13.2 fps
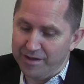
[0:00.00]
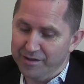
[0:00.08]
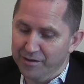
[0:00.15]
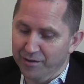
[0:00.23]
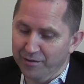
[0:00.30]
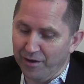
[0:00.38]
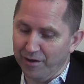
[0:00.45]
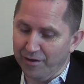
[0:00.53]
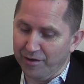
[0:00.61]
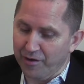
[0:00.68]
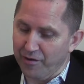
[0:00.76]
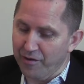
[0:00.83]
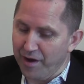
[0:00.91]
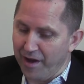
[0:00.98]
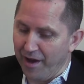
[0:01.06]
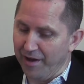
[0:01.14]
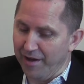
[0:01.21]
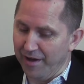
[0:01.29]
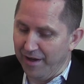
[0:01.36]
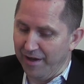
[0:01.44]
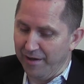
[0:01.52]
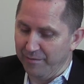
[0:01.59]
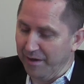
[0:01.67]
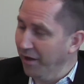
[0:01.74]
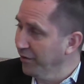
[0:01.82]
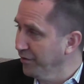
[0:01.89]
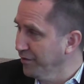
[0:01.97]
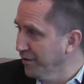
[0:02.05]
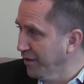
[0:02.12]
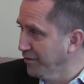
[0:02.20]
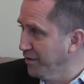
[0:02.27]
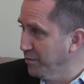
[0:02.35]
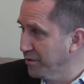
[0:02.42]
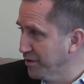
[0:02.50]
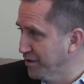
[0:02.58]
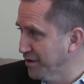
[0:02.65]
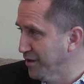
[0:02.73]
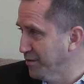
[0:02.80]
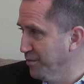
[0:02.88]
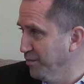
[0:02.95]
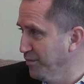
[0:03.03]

in your long career in health and safety, you must have seen